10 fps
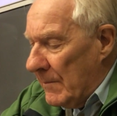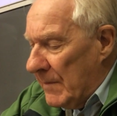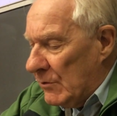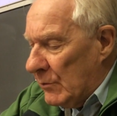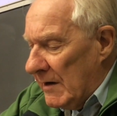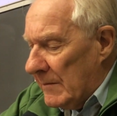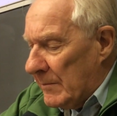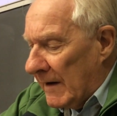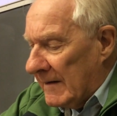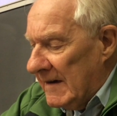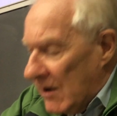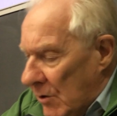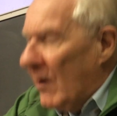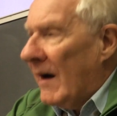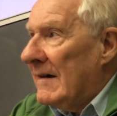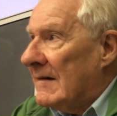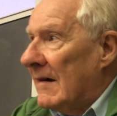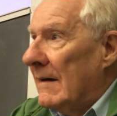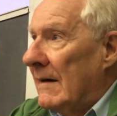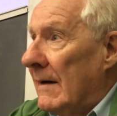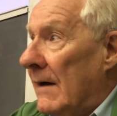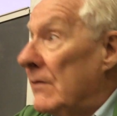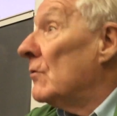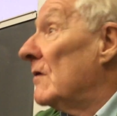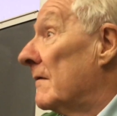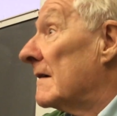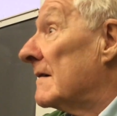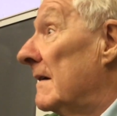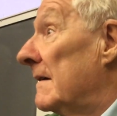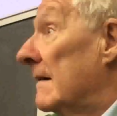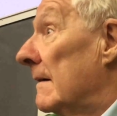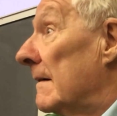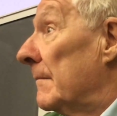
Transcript: between particularity and universality.